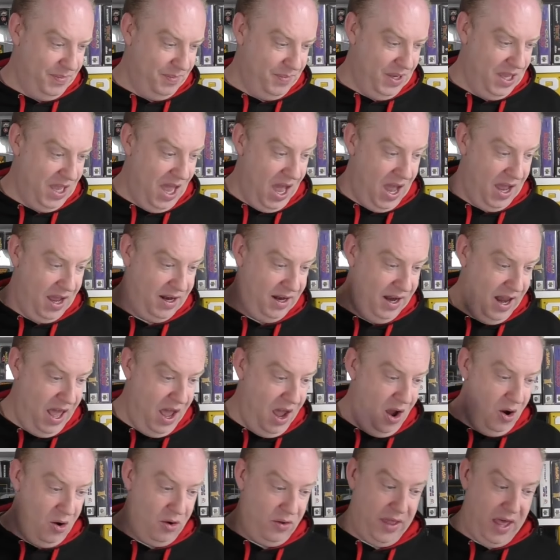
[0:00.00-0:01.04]
But yeah,
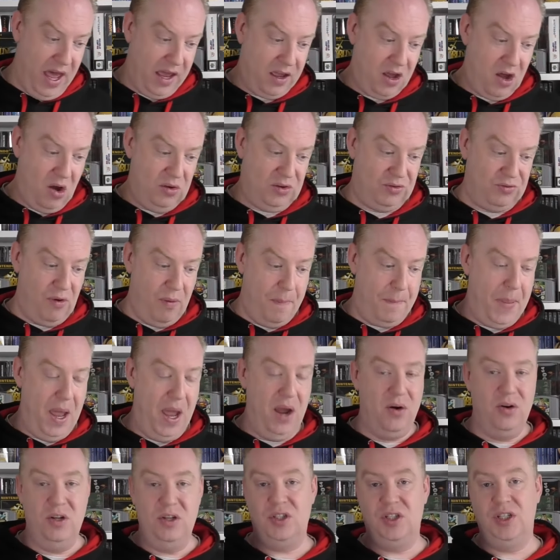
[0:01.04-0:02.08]
now that goes for £1
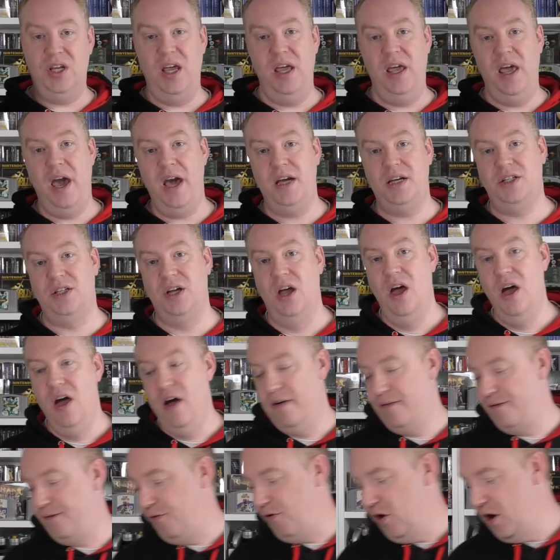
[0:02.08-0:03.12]
at CEX,
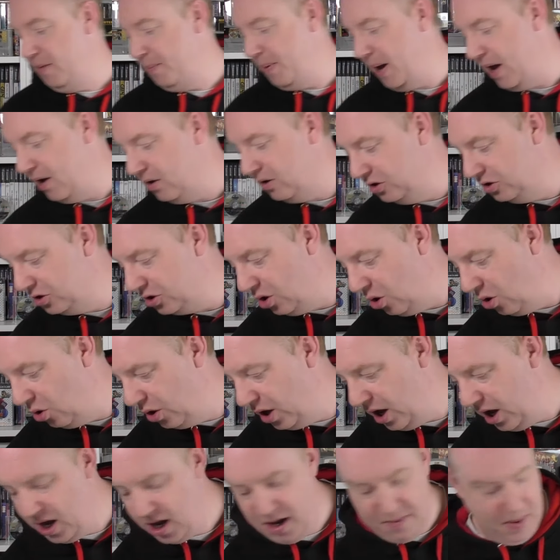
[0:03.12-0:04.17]
£3 on
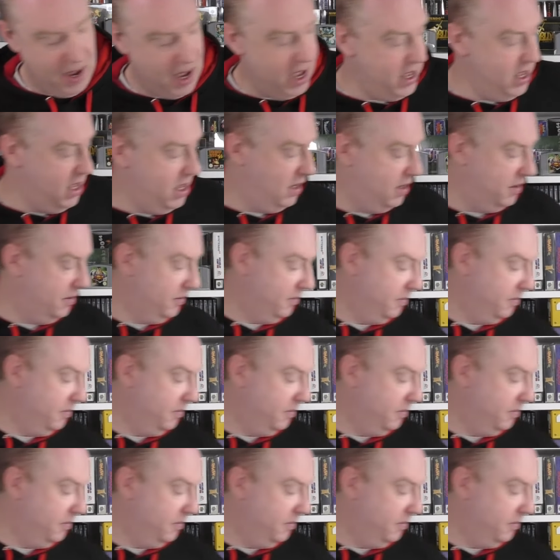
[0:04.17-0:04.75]
eBay.